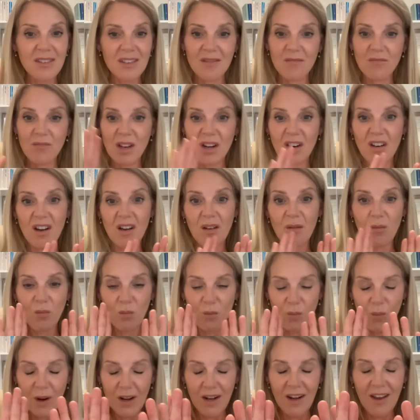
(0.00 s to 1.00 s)
And when I
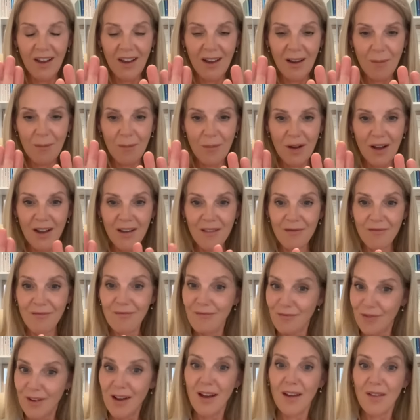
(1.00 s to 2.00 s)
went out, my
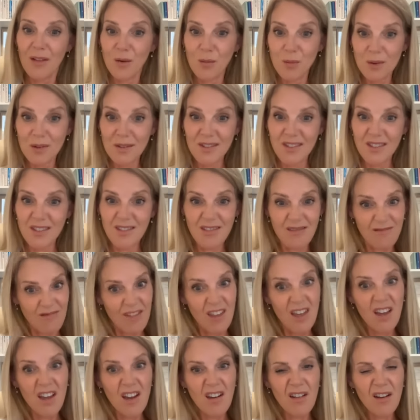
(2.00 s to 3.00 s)
father was
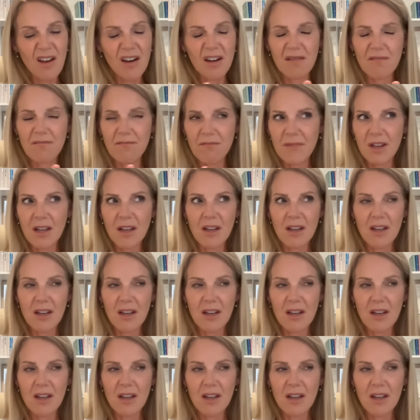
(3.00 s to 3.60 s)
there, and